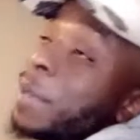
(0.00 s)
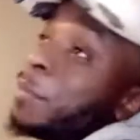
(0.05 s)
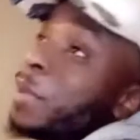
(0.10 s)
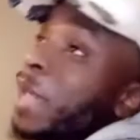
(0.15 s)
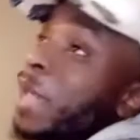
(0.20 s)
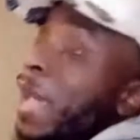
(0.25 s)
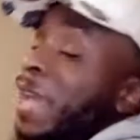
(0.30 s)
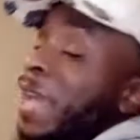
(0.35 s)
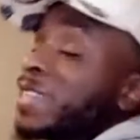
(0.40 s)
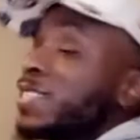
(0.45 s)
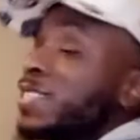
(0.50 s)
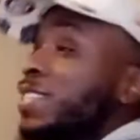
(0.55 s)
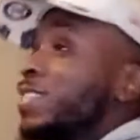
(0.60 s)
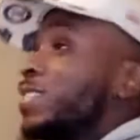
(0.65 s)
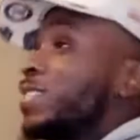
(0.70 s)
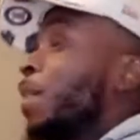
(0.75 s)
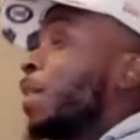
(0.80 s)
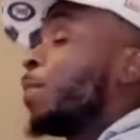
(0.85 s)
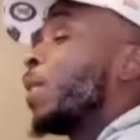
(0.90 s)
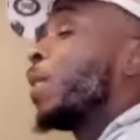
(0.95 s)
be actually
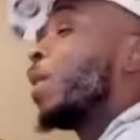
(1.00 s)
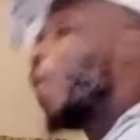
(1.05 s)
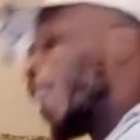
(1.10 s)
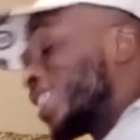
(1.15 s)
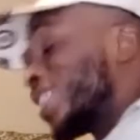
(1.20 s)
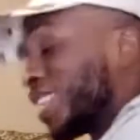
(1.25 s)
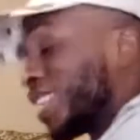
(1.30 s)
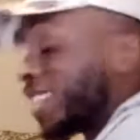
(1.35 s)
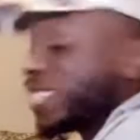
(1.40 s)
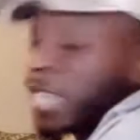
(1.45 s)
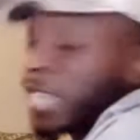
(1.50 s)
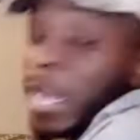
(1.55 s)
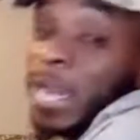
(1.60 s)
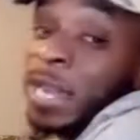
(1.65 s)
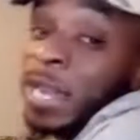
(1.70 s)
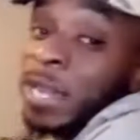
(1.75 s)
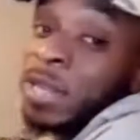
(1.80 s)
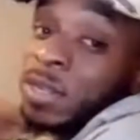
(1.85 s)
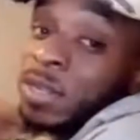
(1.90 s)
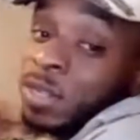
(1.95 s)
stepping. As I stated